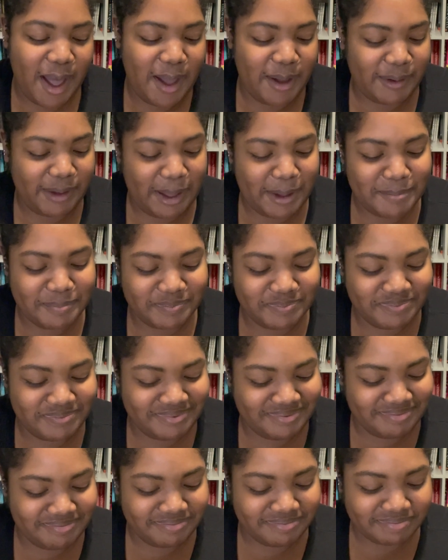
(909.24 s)
okay.
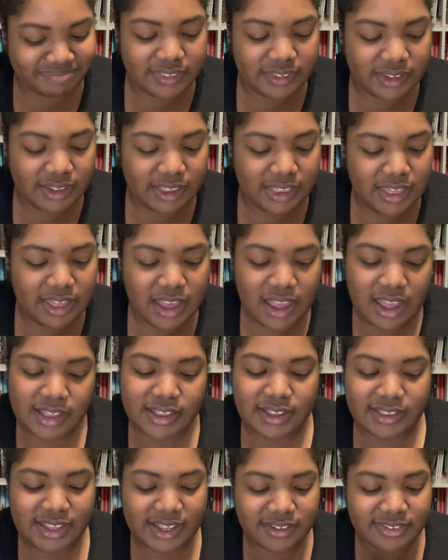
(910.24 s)

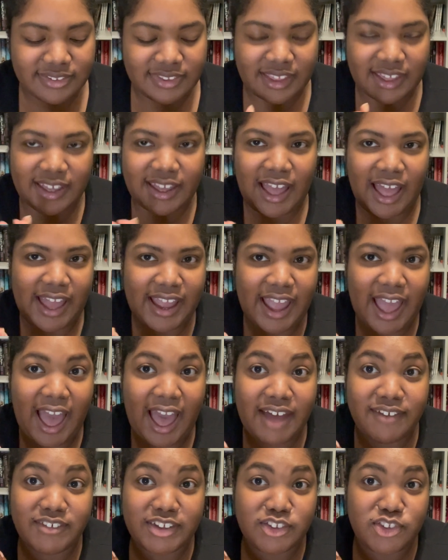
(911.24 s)
The next thing I
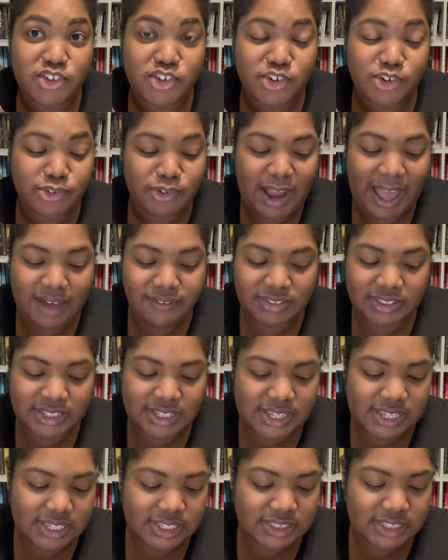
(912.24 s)
have is
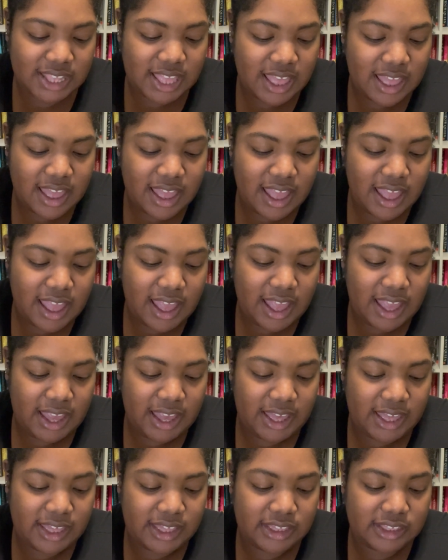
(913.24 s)
traveling.
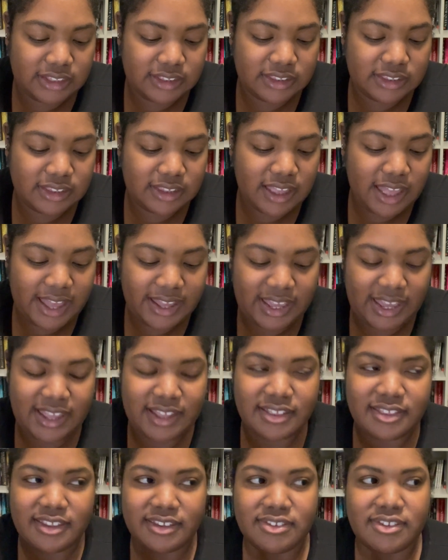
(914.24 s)
And
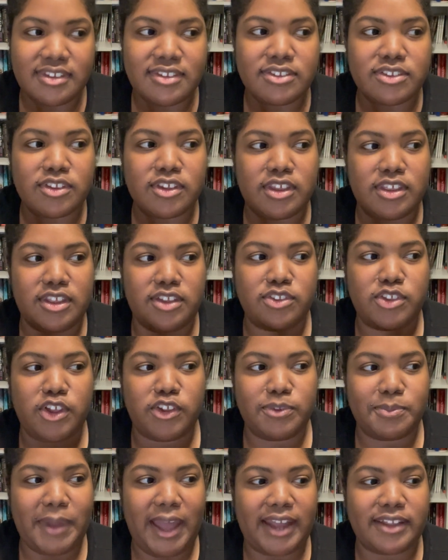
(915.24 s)
again, this is, this
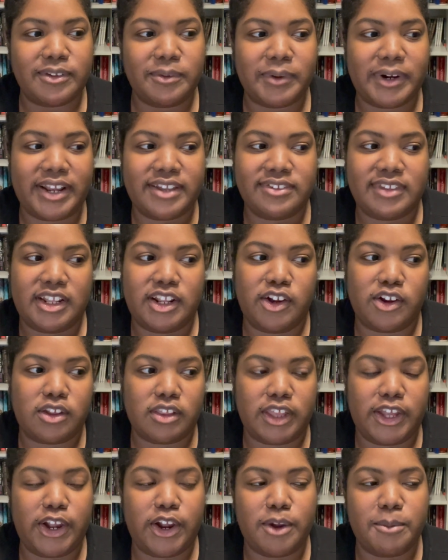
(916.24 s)
goes back to what I said
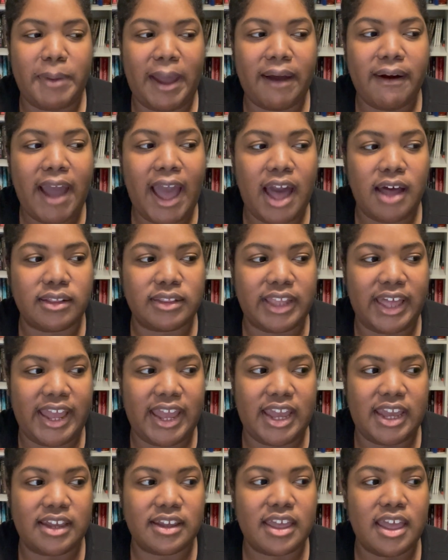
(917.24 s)
earlier about how
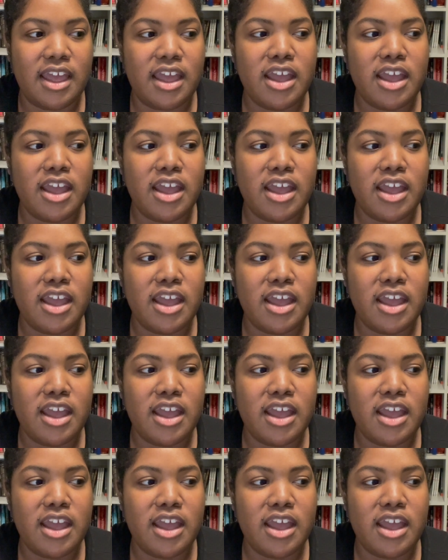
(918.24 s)
like,